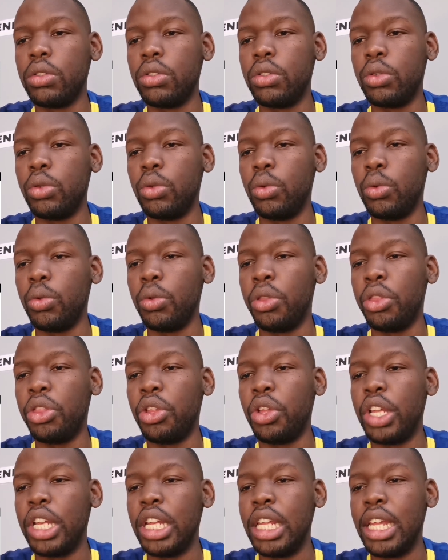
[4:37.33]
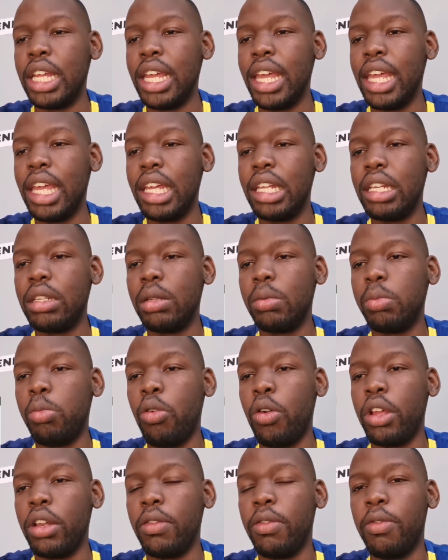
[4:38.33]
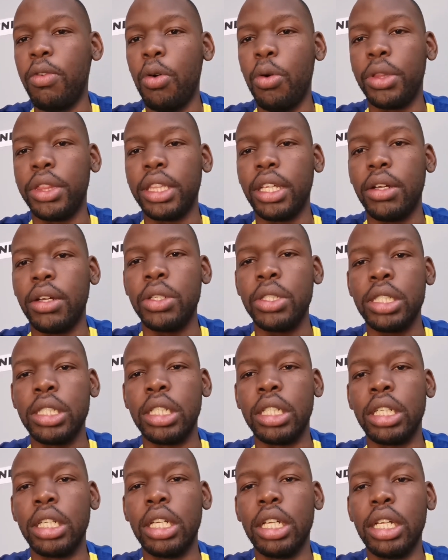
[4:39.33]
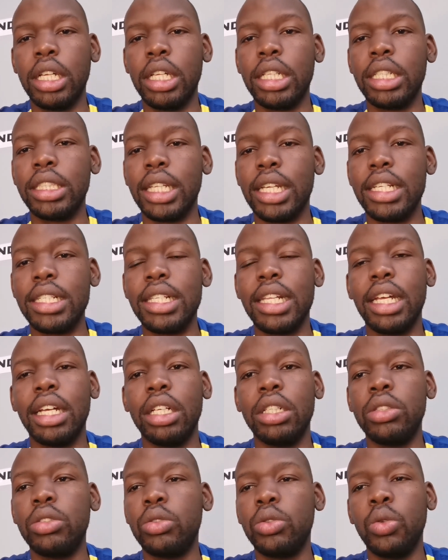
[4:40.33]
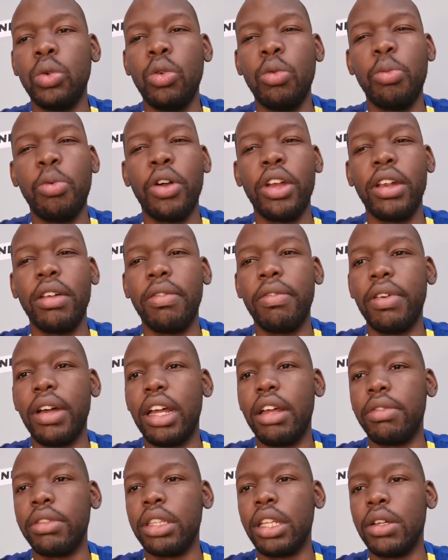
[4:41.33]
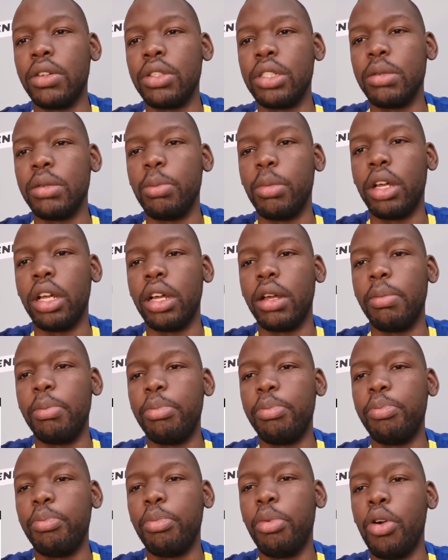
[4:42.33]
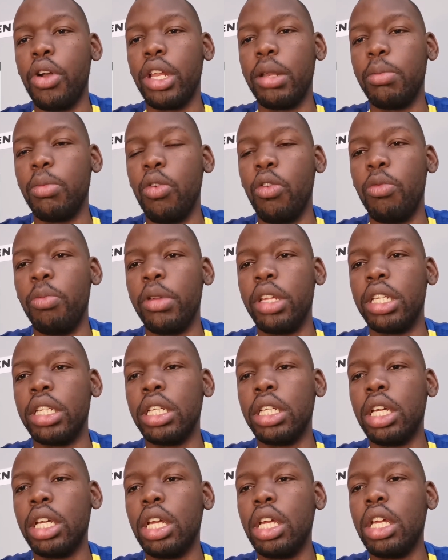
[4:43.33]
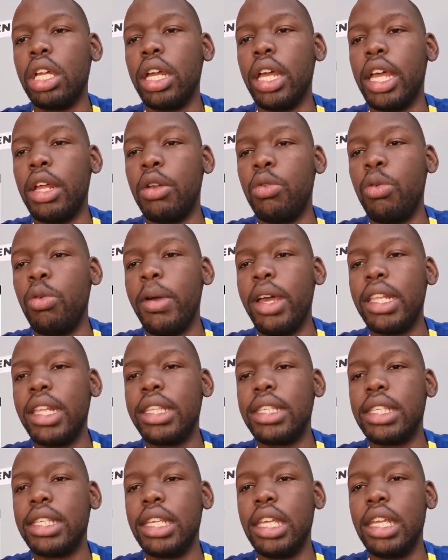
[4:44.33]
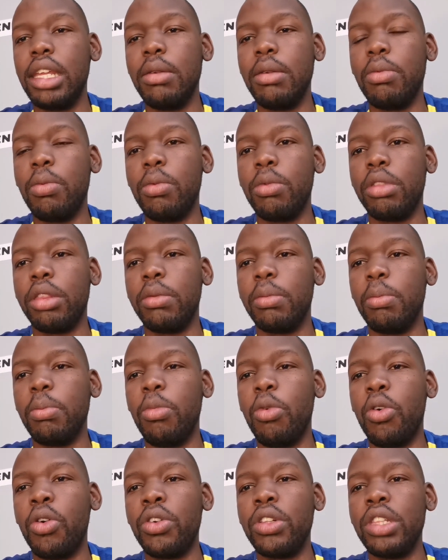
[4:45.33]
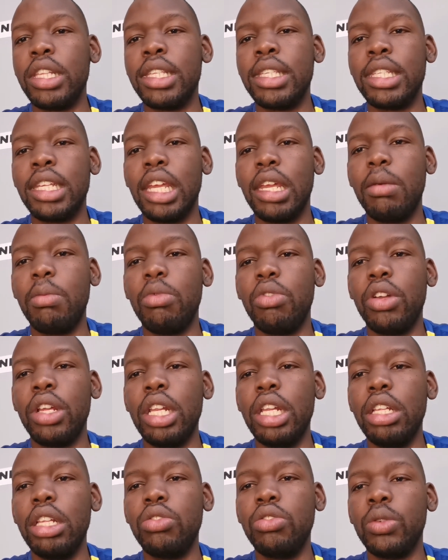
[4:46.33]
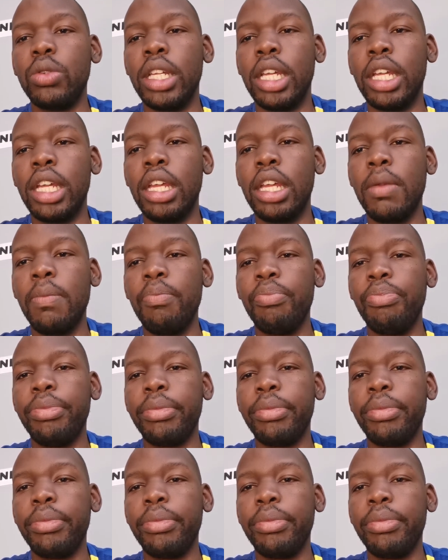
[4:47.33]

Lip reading: 38.4 thousand. That's like 2.5 thousand point movement, and we might see more the same really today.